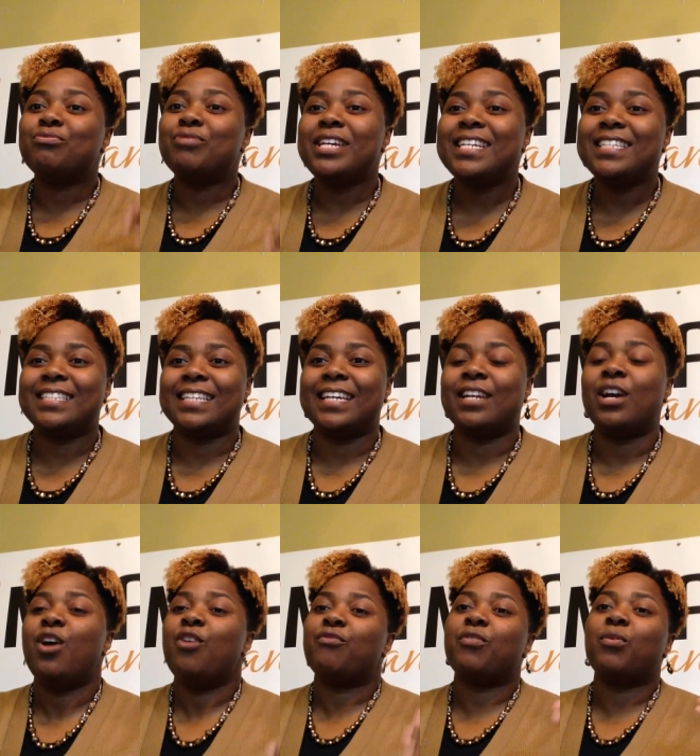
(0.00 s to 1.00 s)
reason
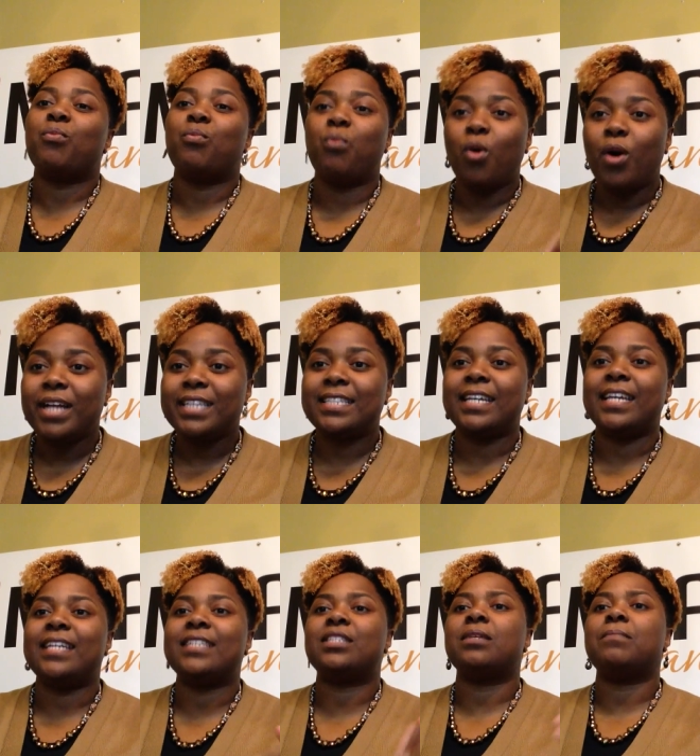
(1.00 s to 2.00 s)
for
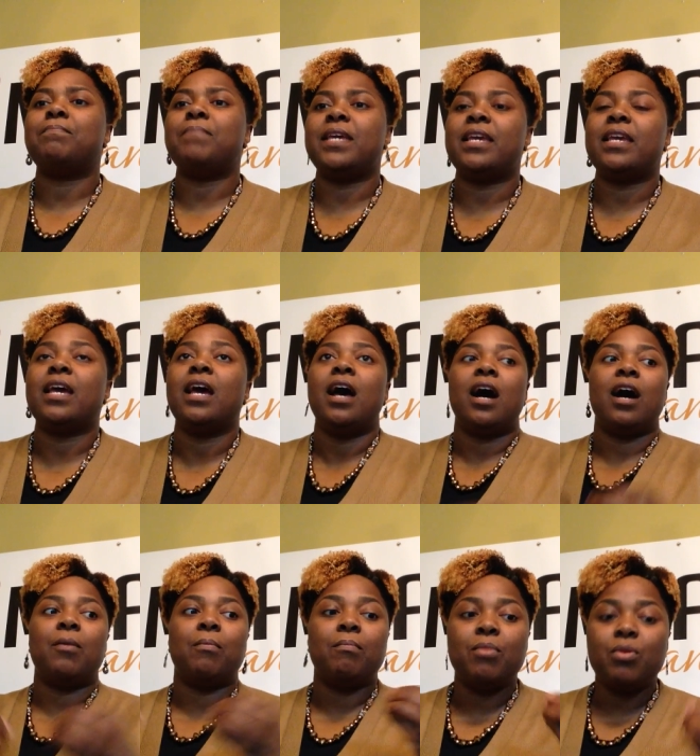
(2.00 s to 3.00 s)
wanting to be
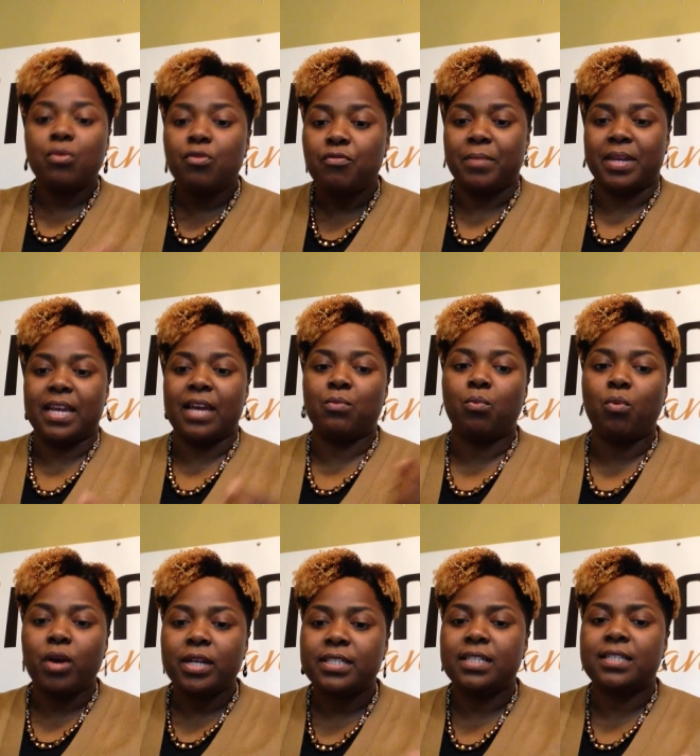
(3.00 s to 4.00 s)
a movement and
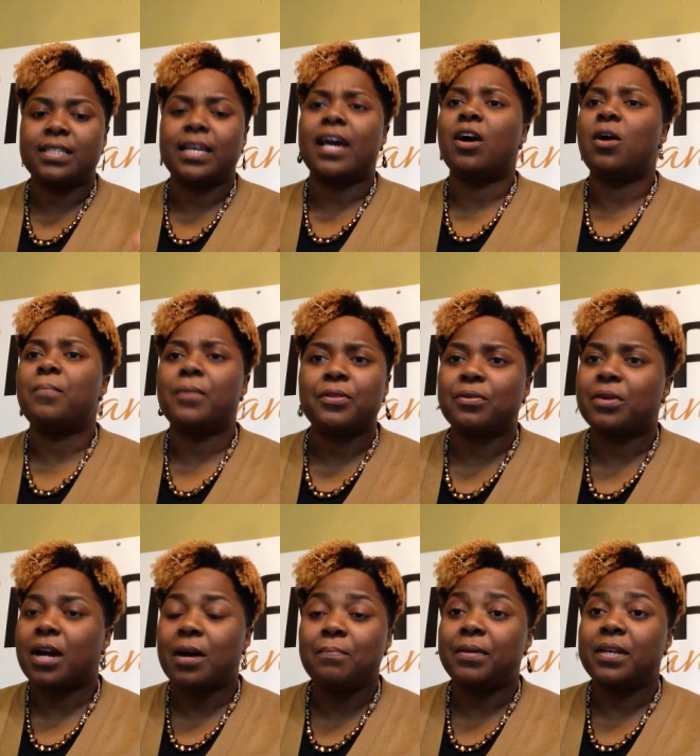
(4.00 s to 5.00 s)
wanting to help other
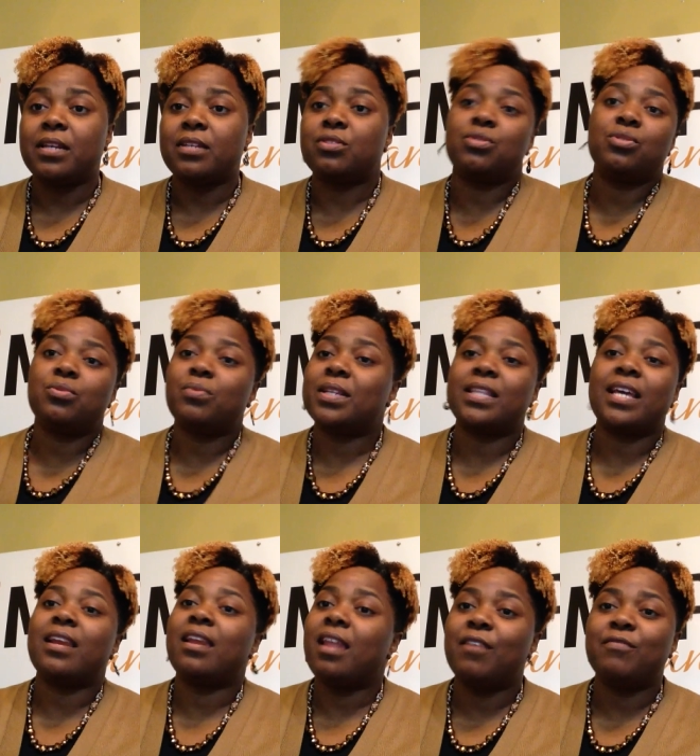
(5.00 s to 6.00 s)
companies do what they
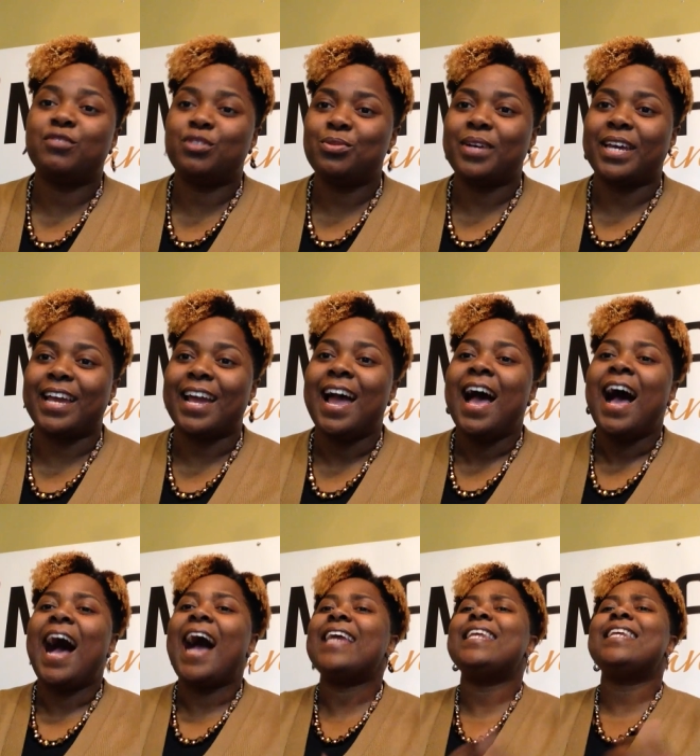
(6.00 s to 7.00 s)
love doing.
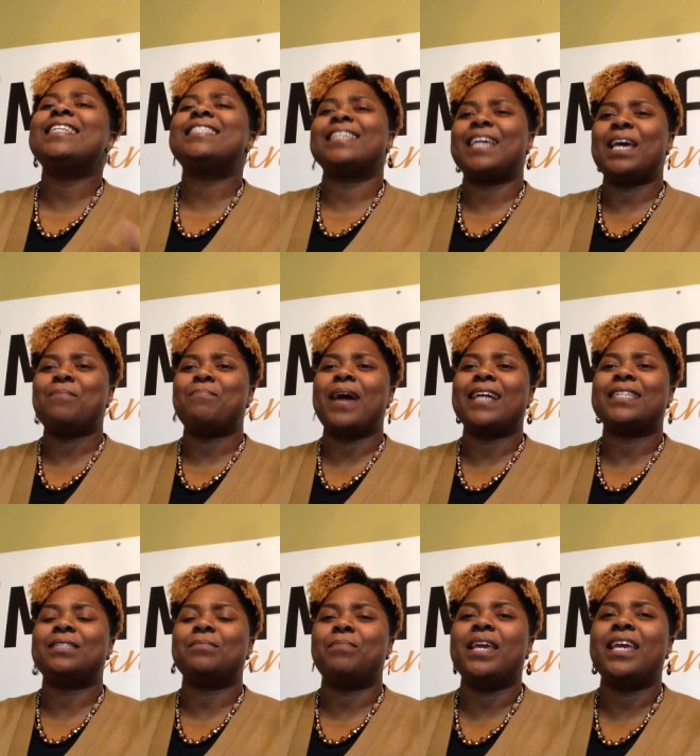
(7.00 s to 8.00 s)
I needed to get back
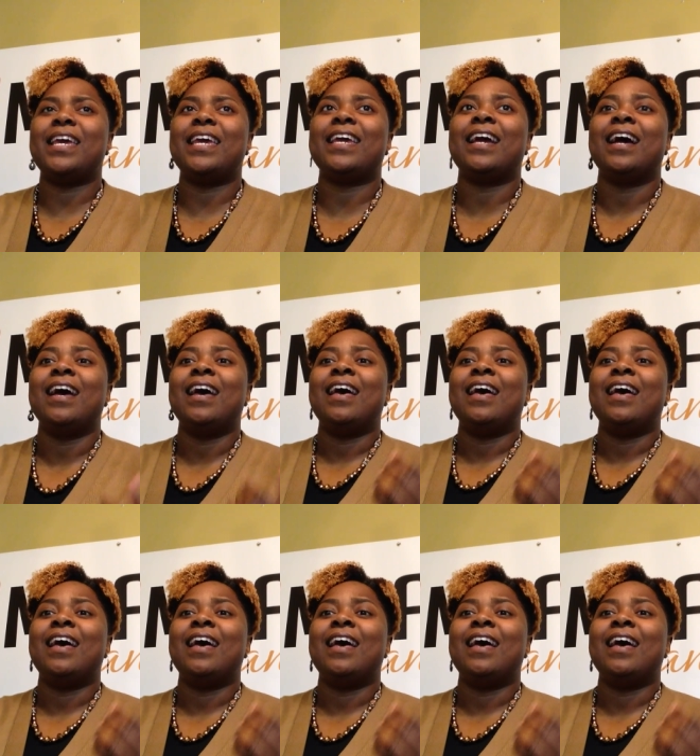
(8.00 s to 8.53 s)
to being